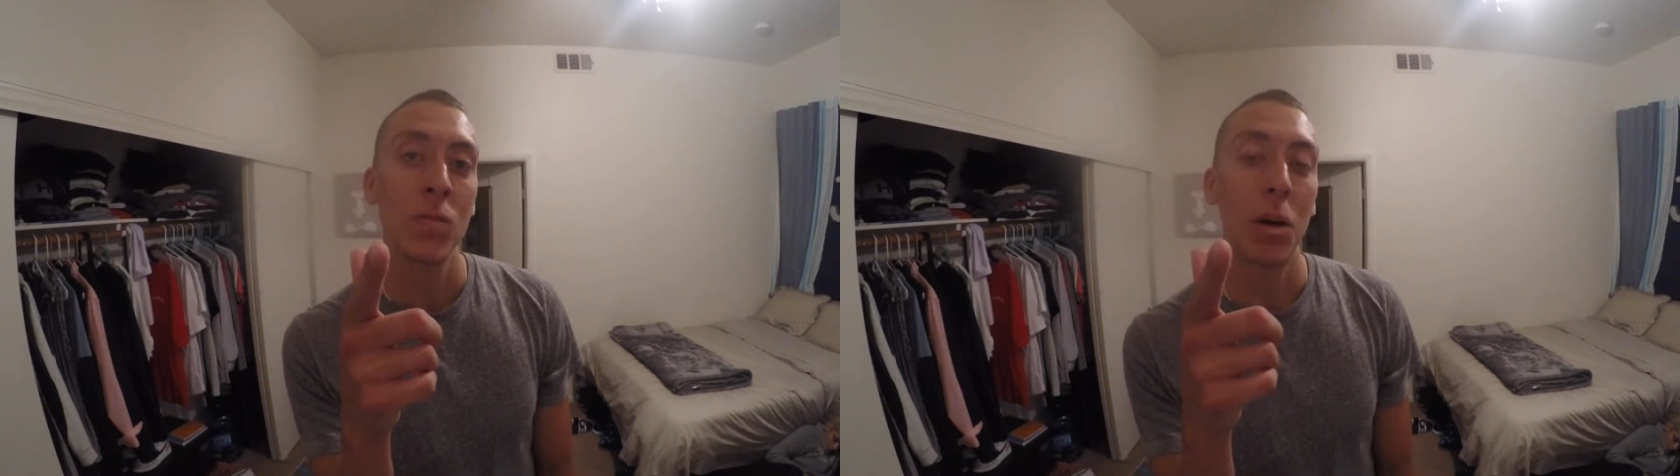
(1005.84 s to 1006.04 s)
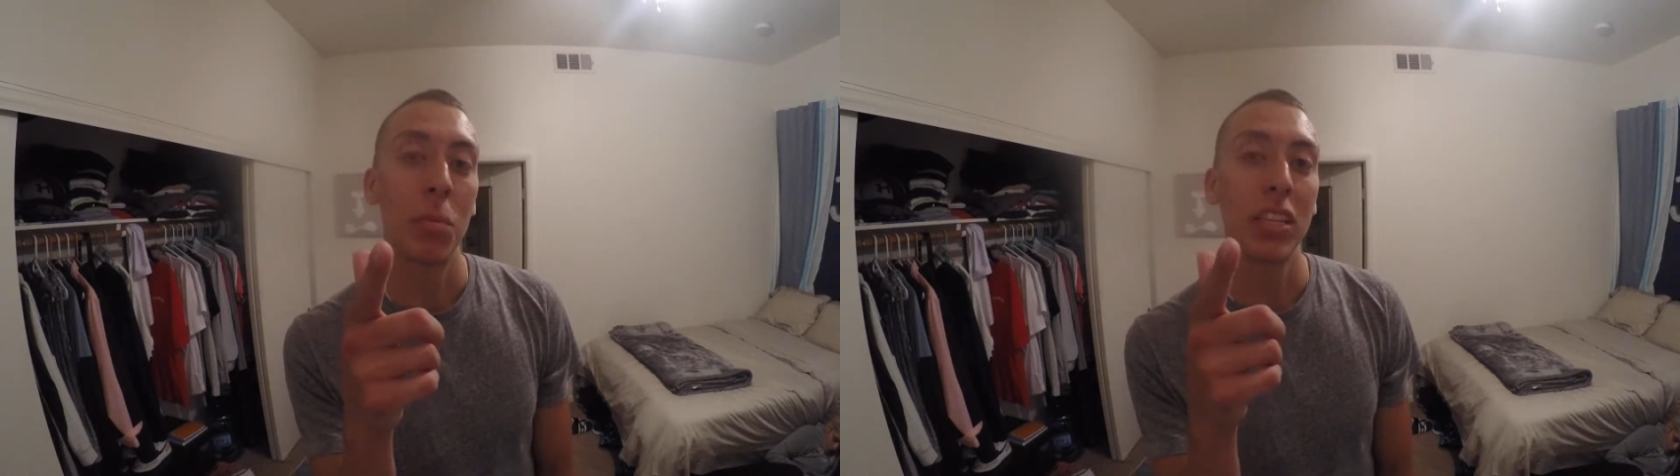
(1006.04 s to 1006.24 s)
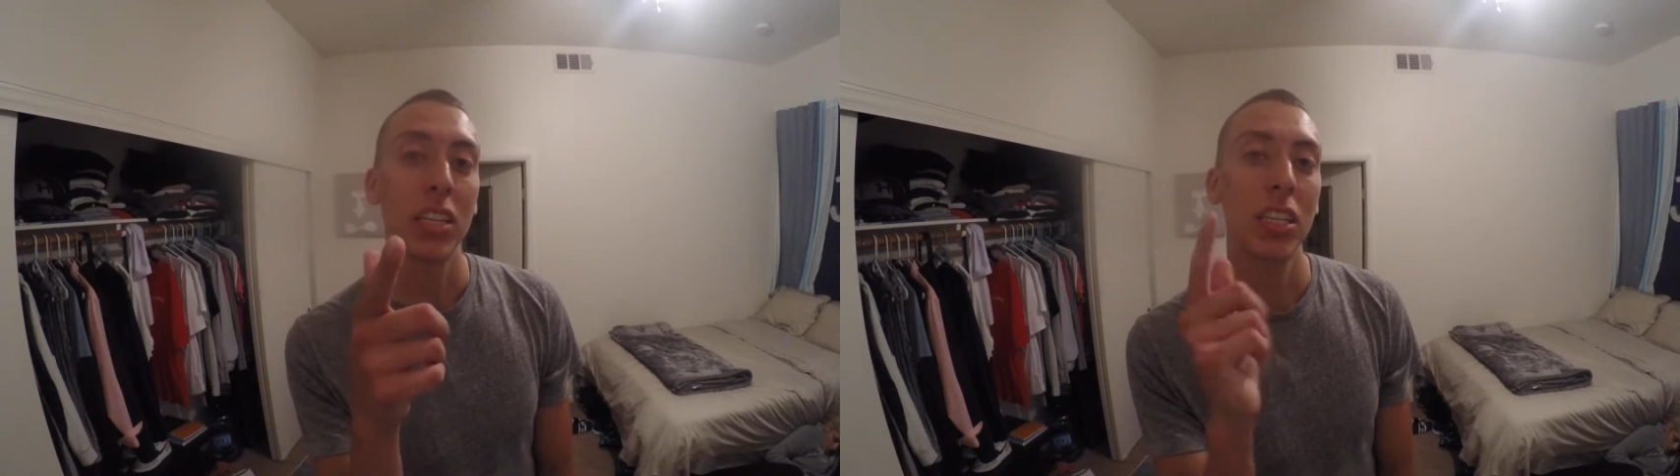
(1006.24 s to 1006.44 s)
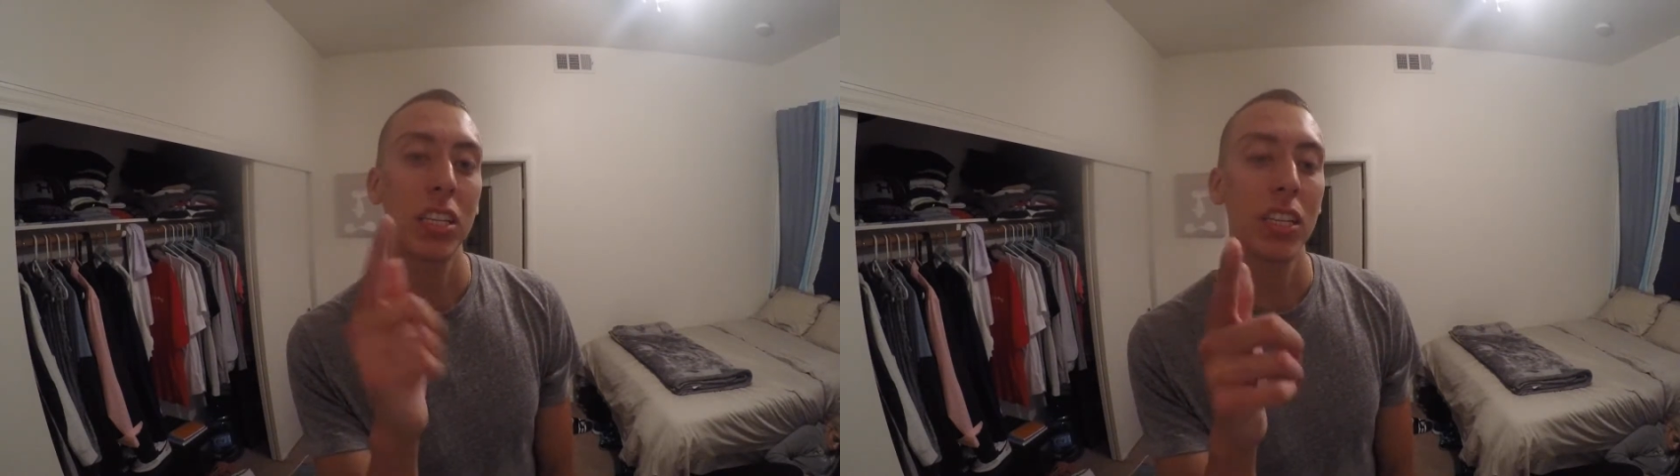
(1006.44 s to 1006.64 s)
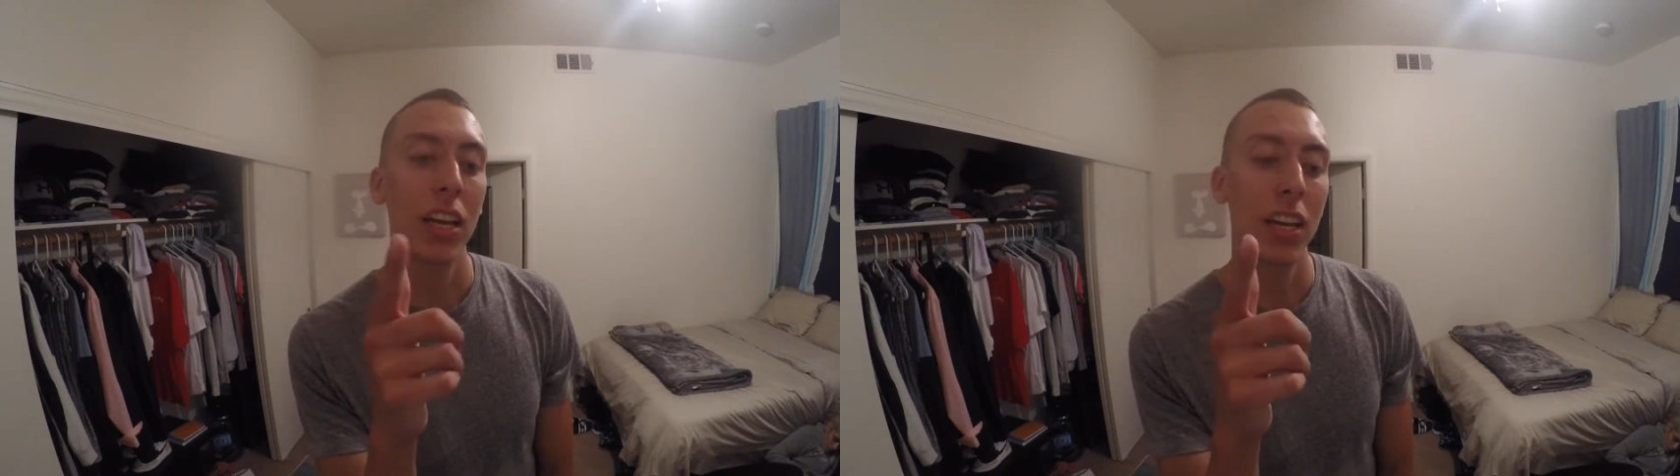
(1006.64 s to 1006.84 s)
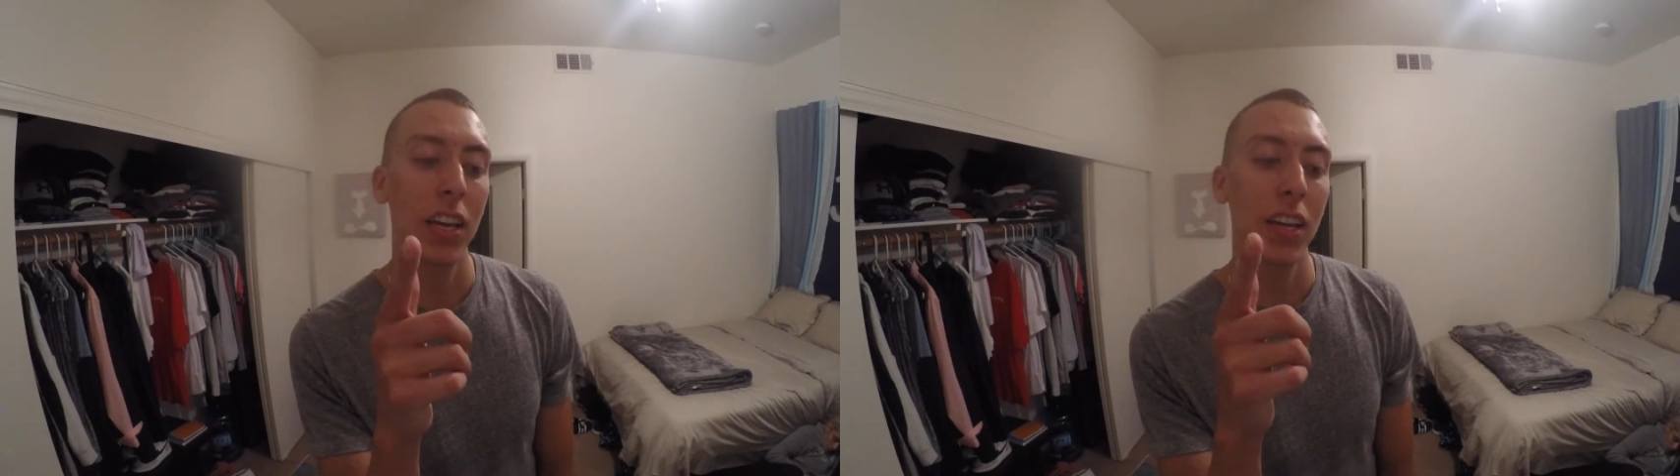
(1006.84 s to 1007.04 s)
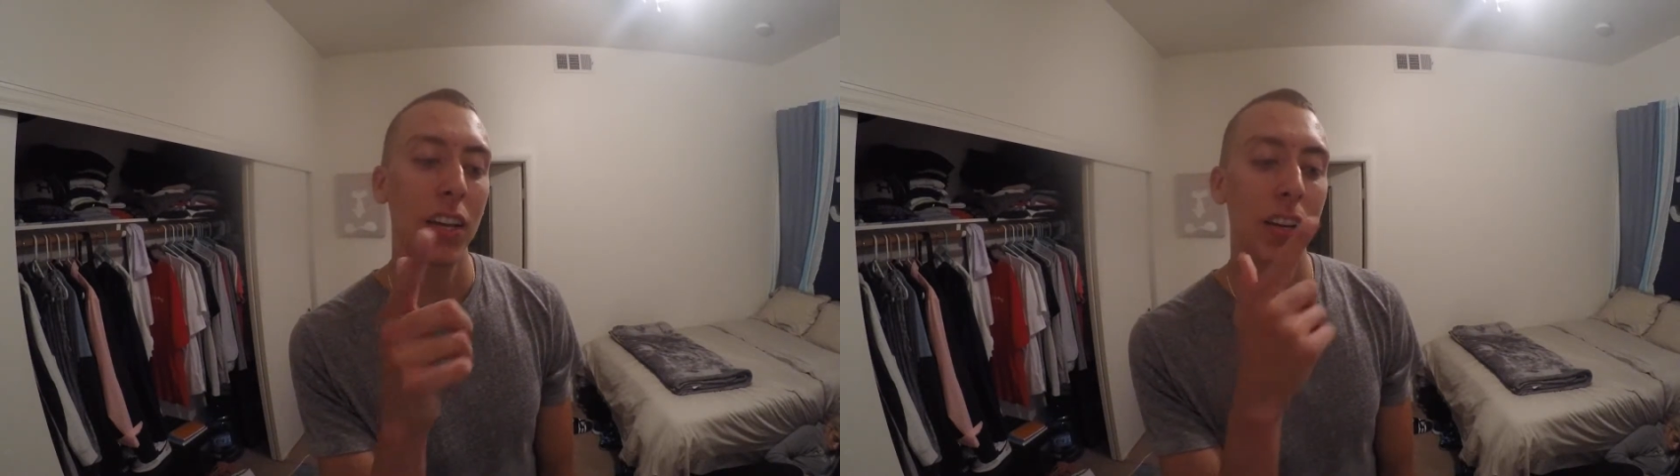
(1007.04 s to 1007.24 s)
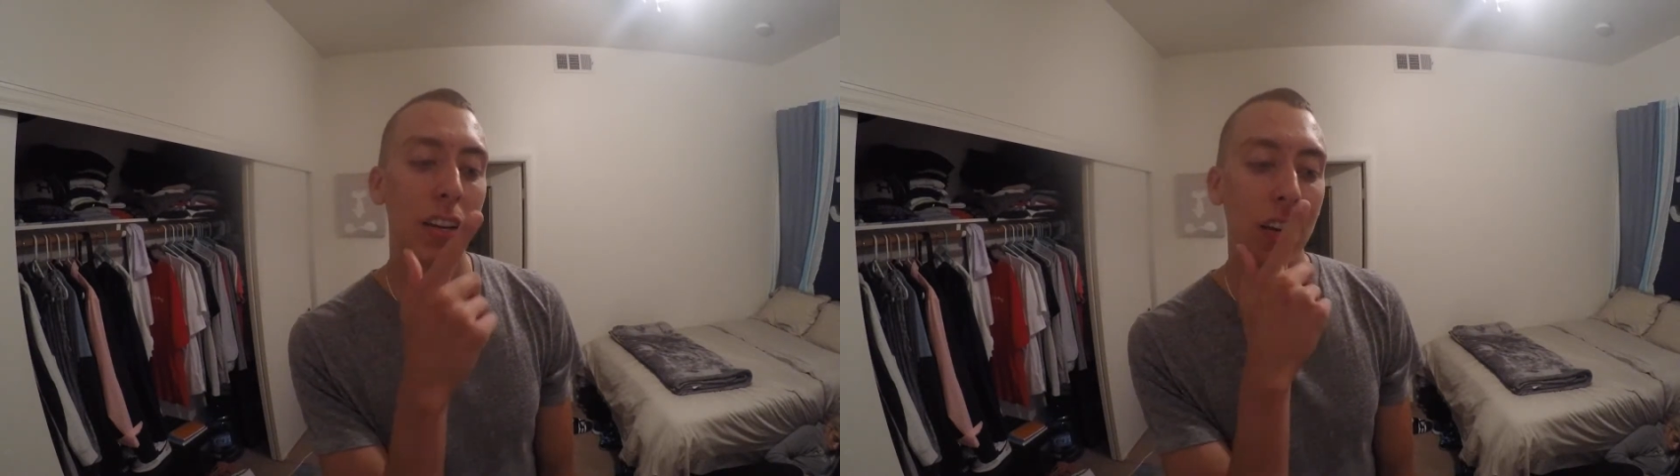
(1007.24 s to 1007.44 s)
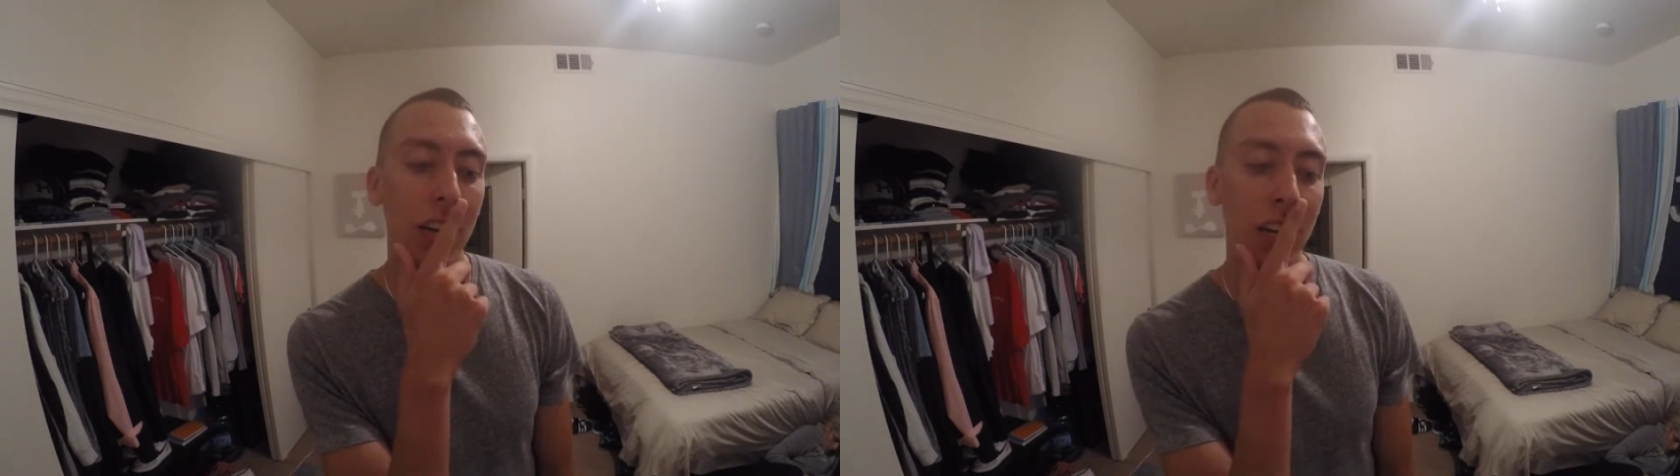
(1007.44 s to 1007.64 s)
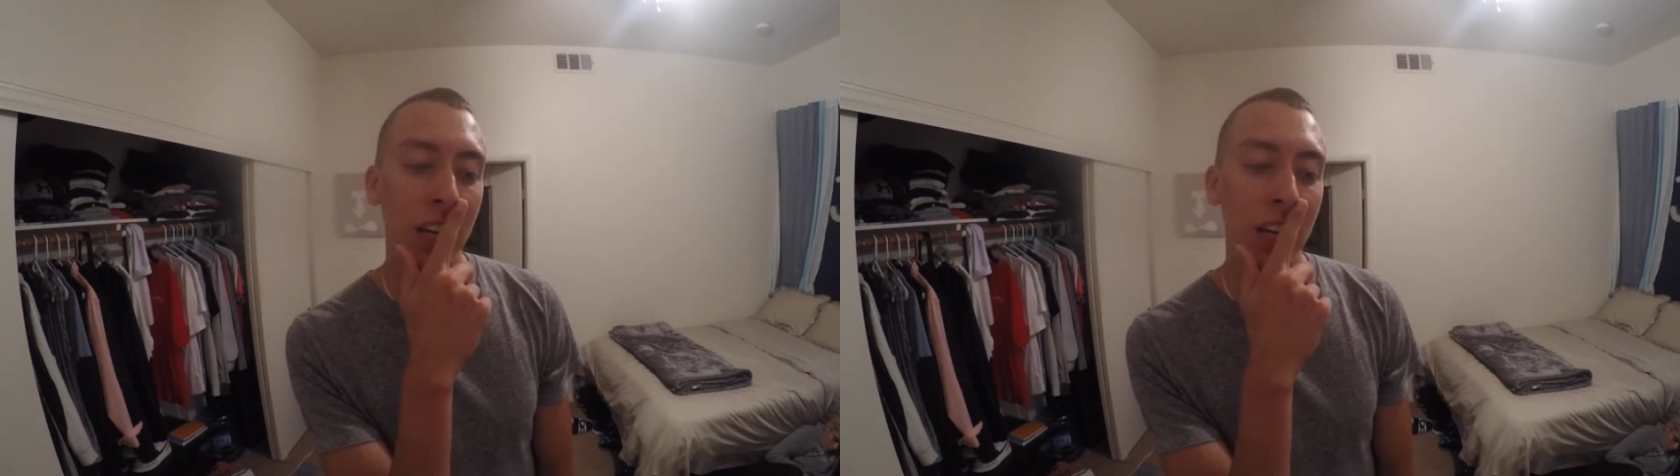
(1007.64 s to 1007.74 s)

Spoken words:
I'm about to just end